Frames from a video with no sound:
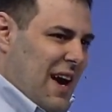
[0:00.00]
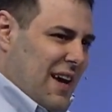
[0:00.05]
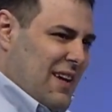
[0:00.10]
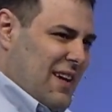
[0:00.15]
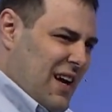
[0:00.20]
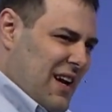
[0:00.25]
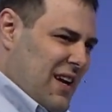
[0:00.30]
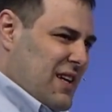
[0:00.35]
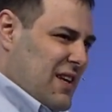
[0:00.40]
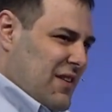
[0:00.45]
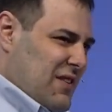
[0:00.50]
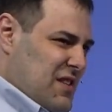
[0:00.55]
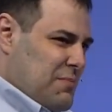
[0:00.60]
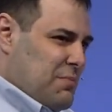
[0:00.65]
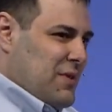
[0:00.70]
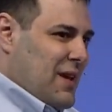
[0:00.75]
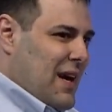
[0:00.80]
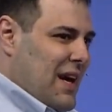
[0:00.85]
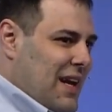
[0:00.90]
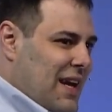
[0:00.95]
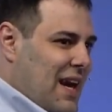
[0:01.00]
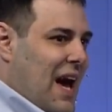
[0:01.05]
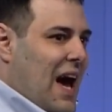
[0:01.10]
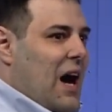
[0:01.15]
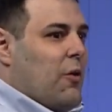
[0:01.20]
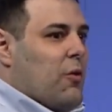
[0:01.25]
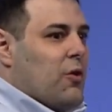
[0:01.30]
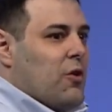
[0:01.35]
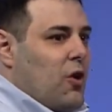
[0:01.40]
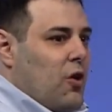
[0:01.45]
and kind of explaining
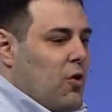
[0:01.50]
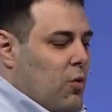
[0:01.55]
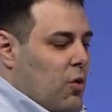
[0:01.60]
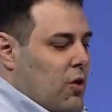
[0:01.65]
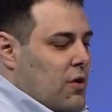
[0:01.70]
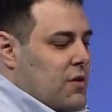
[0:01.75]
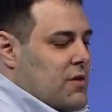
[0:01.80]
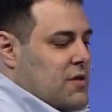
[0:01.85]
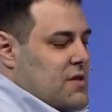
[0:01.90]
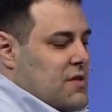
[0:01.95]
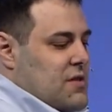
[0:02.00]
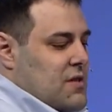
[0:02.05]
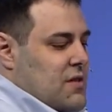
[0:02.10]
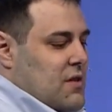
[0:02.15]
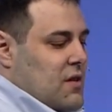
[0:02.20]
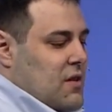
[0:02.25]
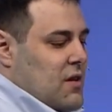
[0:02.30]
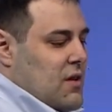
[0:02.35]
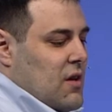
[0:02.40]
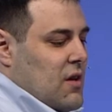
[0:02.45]
how it all works.